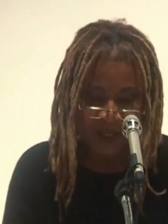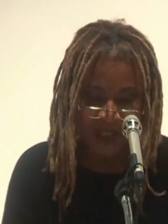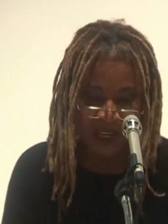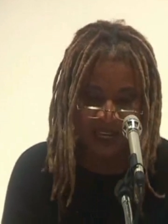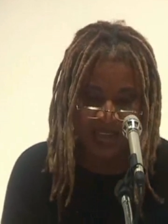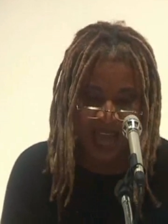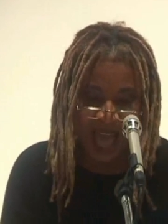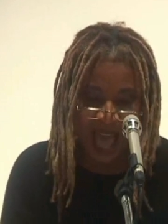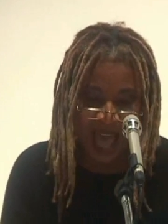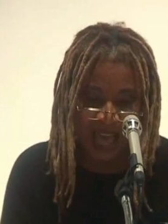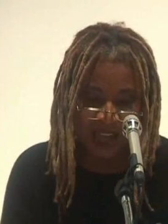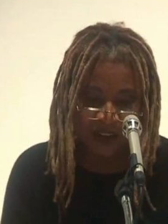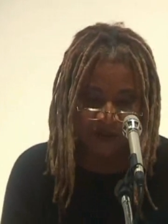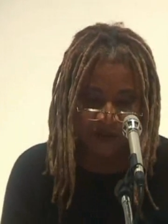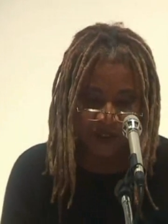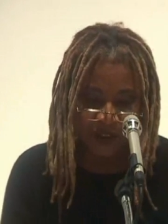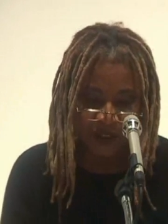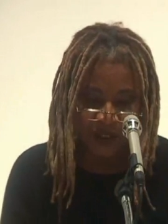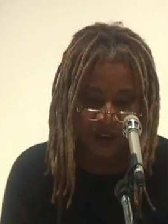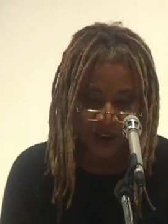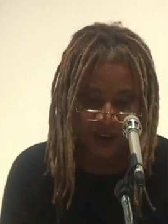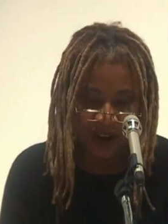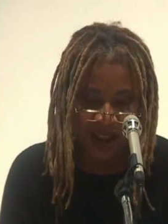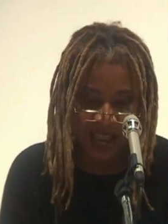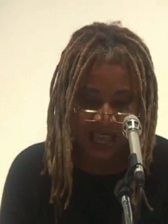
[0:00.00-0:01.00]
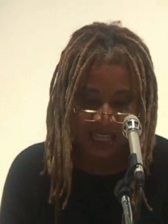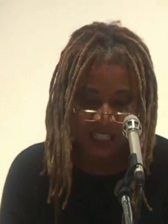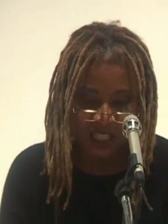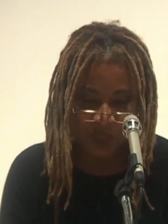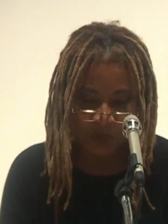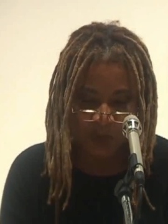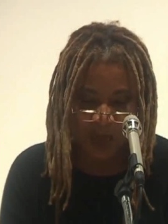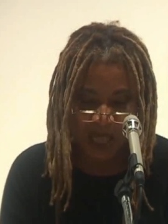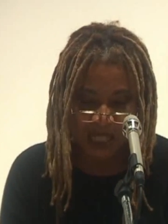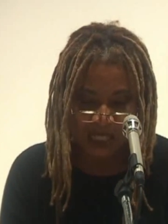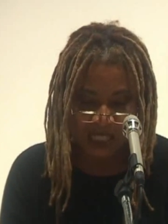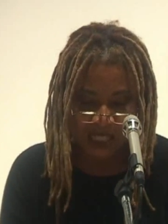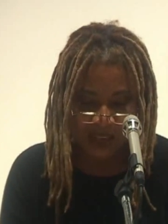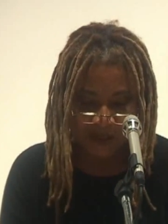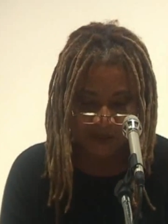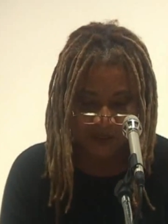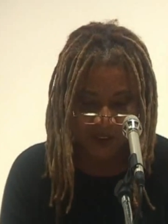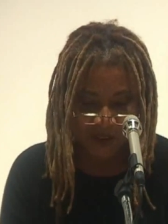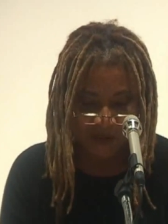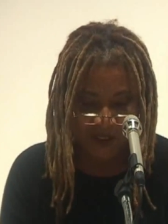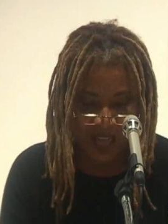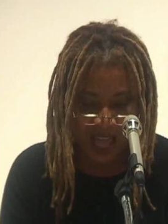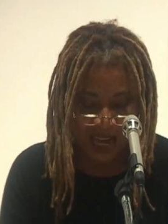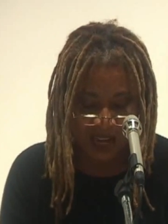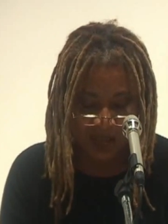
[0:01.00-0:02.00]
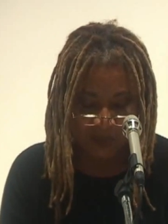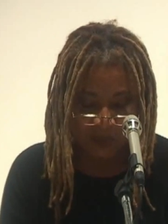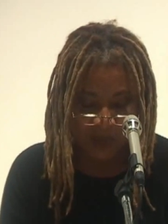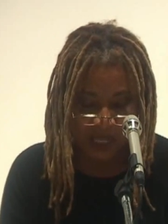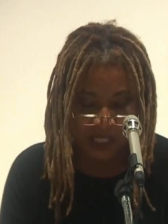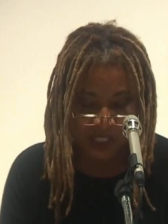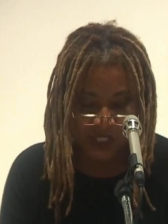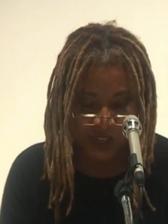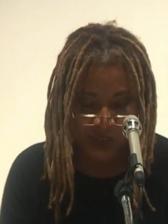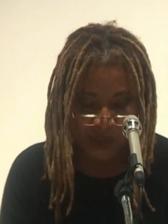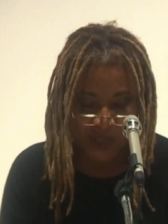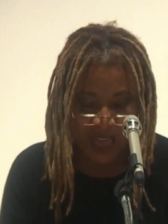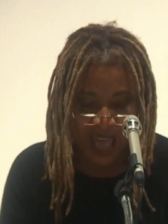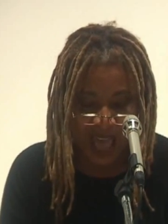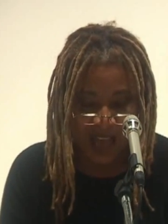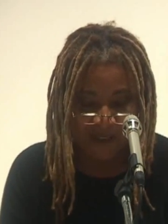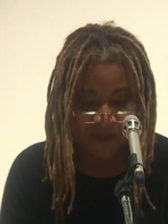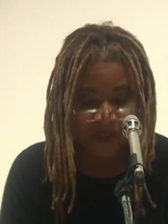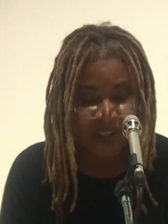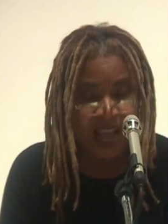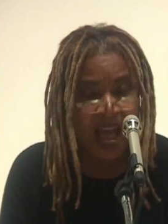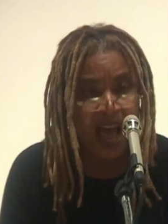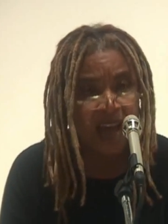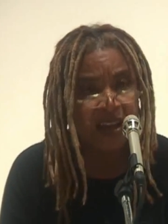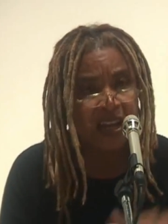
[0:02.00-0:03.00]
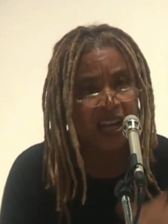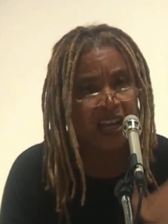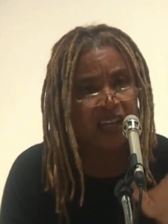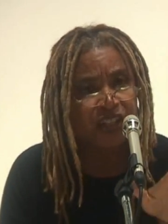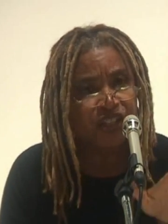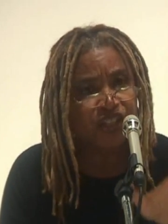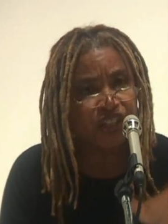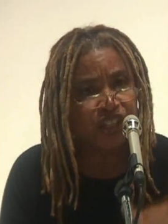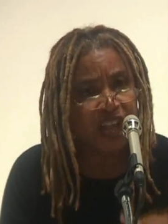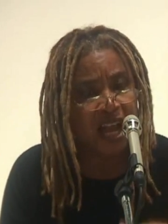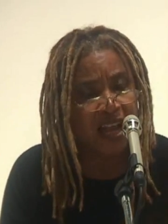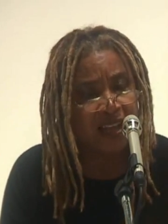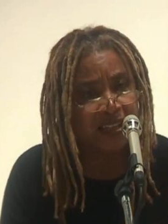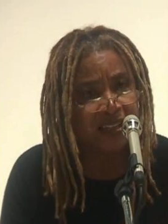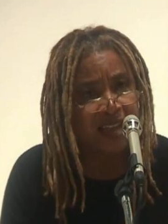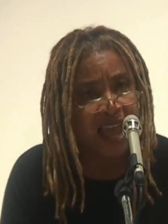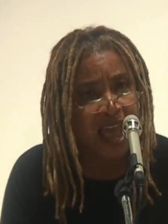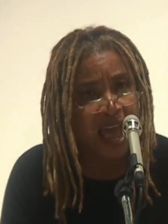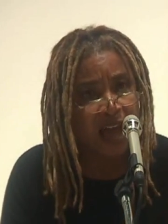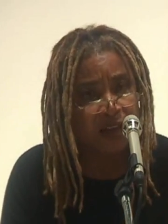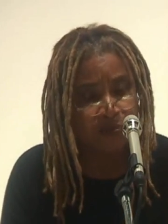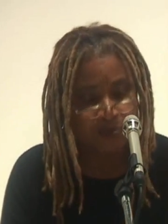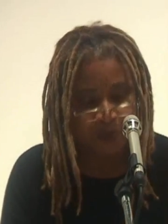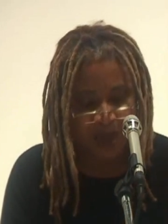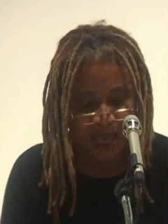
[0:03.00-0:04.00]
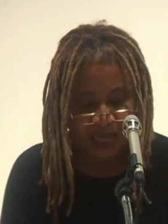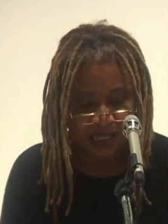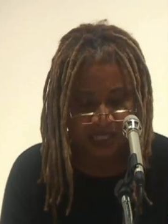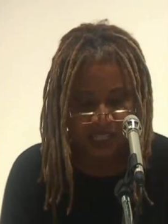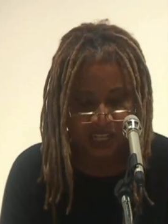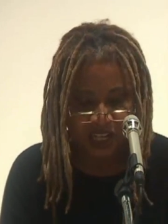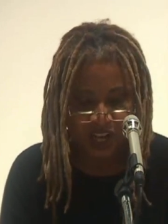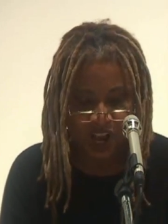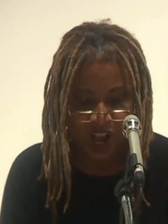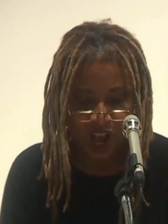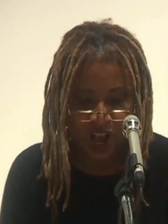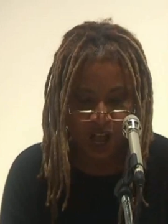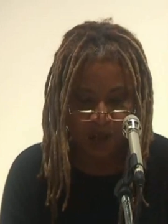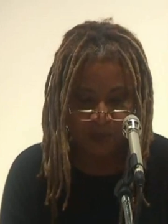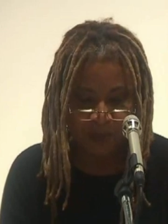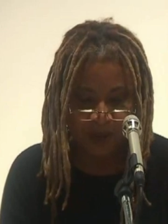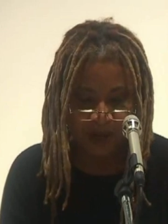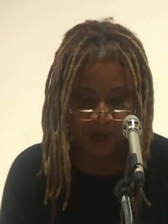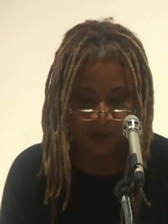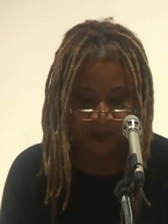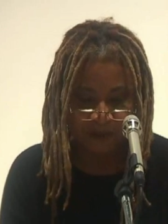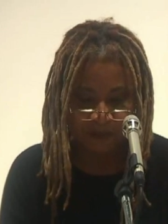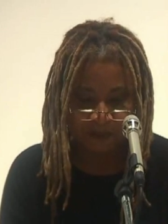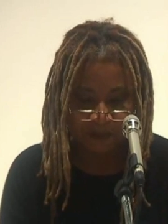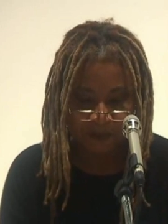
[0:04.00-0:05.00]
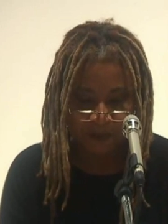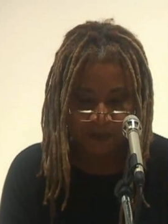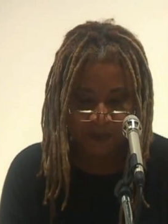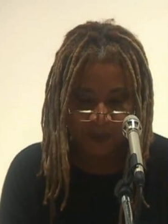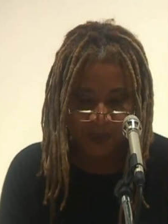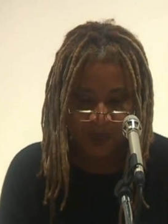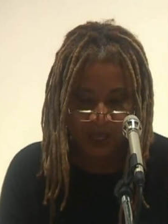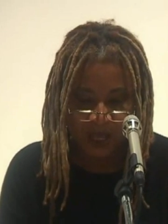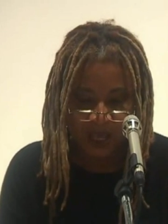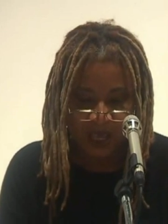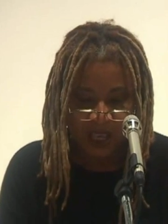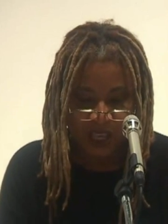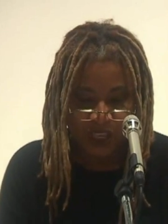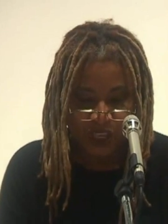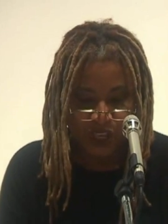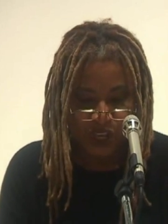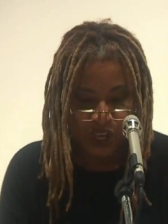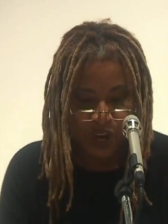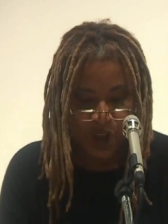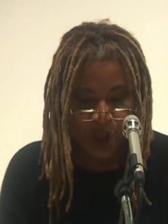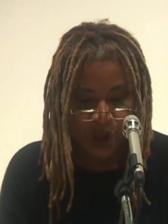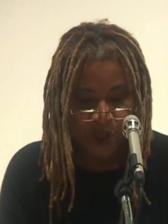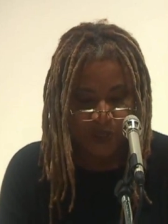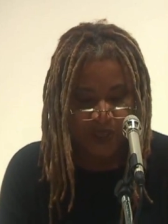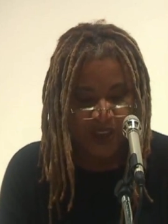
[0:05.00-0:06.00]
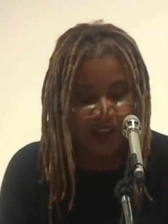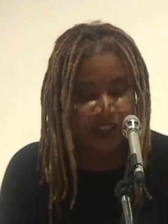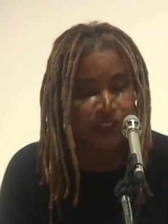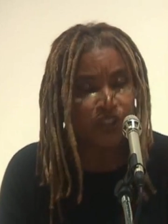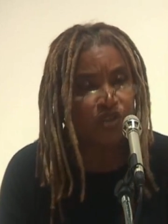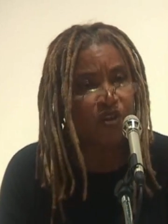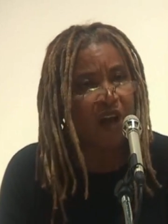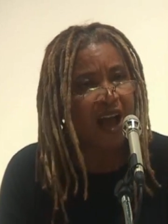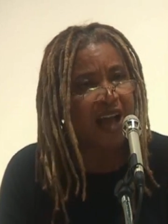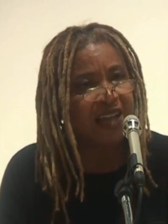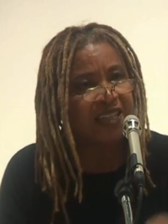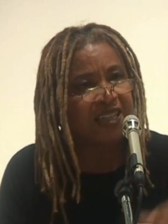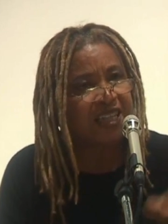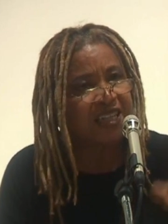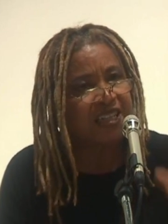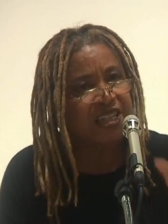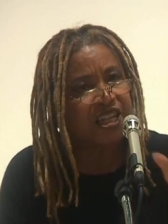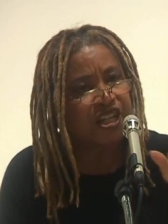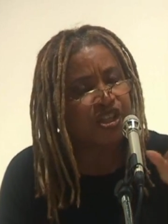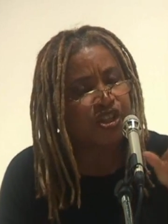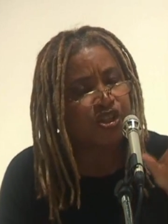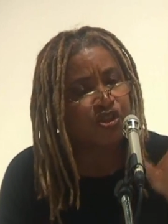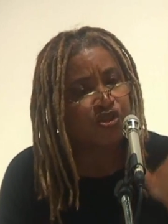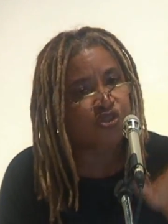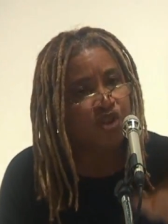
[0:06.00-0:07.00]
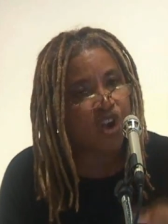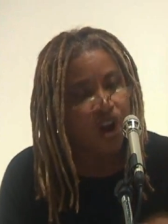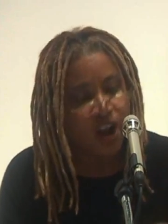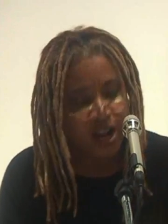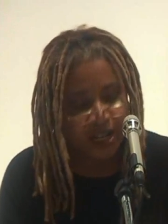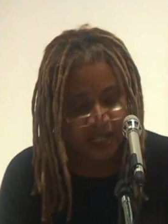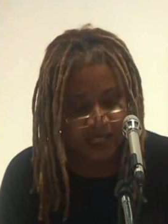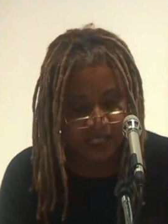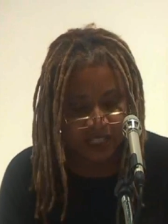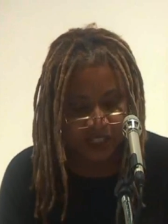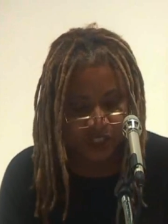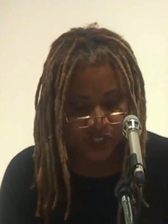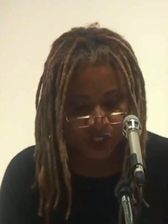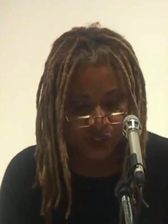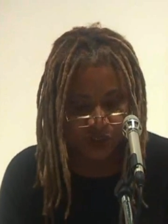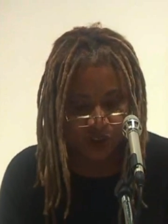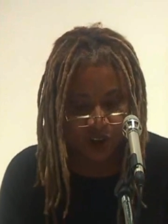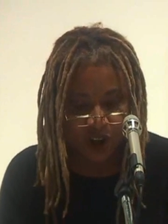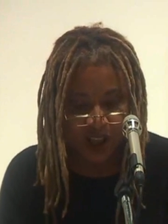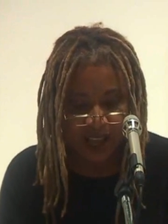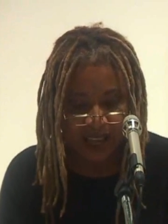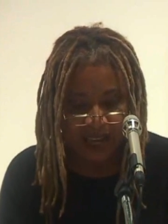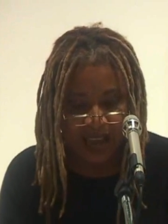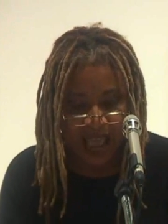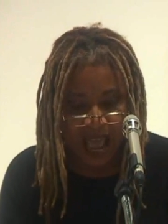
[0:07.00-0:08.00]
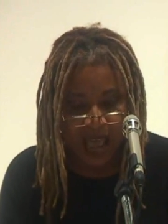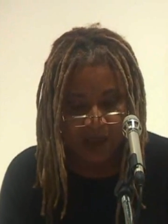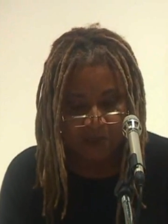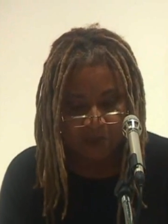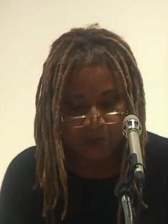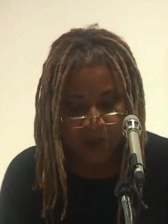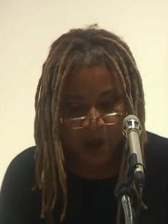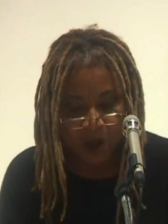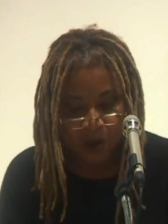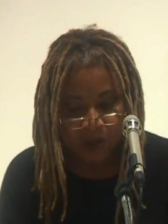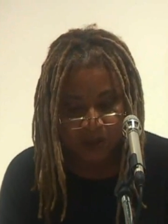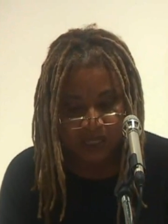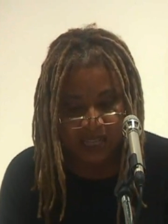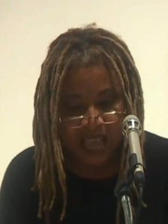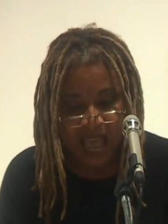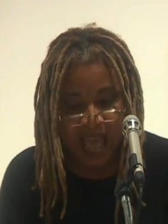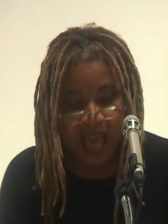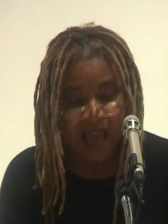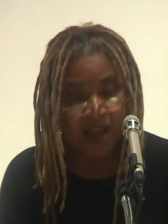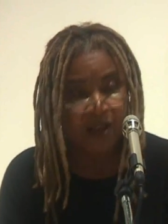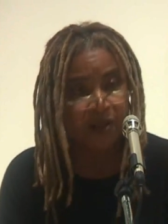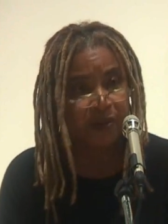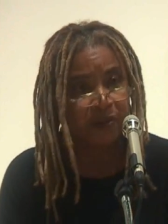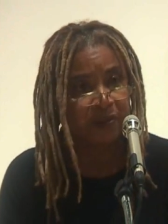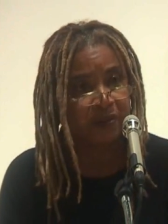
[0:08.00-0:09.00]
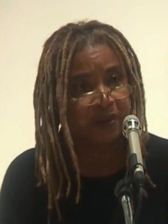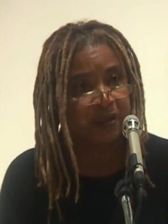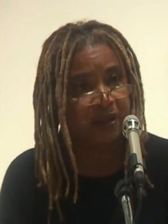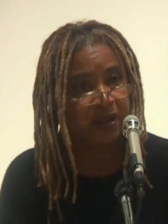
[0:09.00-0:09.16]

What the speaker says: the land for their expensive development. So they have not shut down Benton Harbor. You know, they're trying to destroy Detroit and Motown.